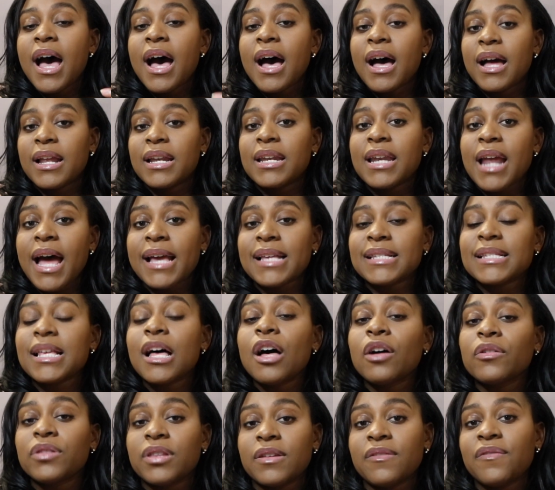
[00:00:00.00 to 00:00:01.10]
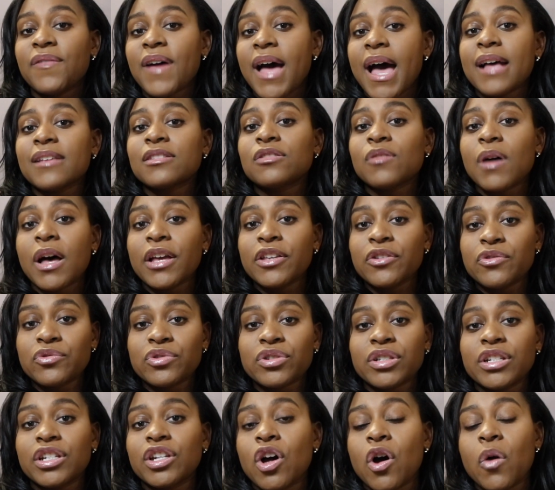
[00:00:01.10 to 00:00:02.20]
a nice healthy fat so i
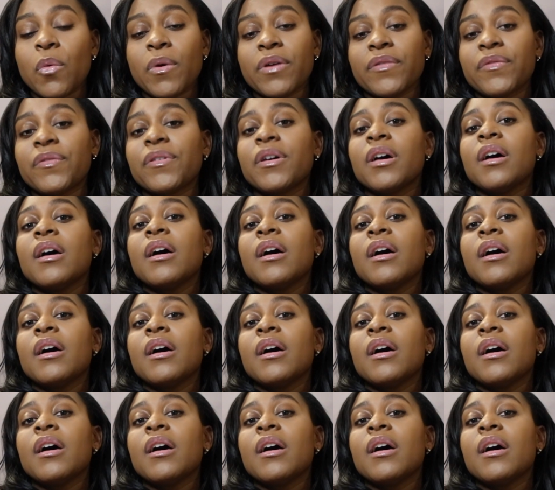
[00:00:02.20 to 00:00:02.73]
usually go with